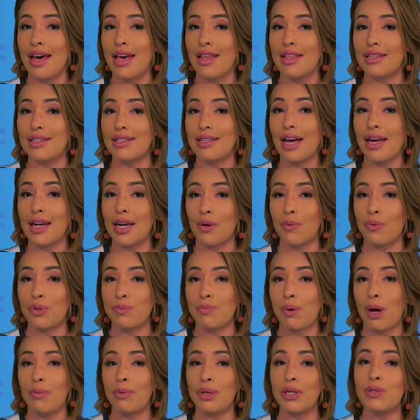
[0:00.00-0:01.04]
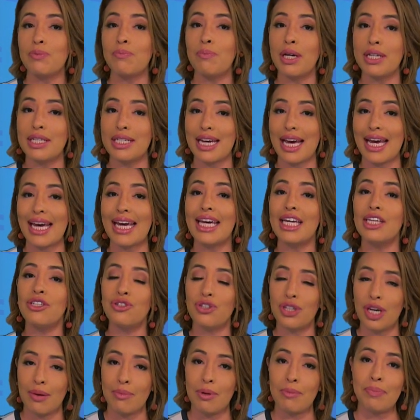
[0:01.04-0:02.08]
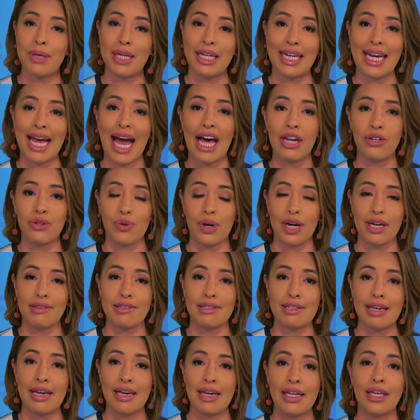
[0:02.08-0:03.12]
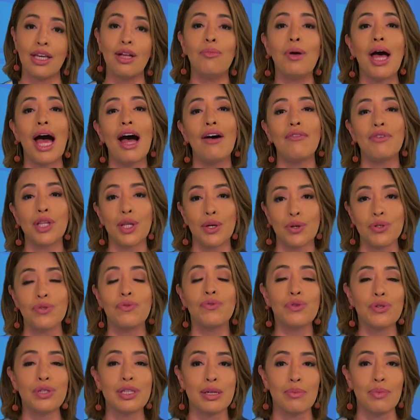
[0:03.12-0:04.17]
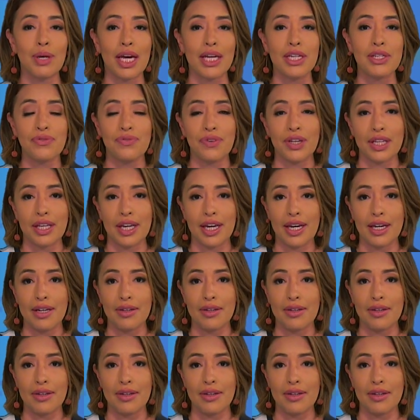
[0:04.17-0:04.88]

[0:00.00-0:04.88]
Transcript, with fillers: The study was published Monday in JAMA Pediatrics. Gilma Avalos for C B S Philly.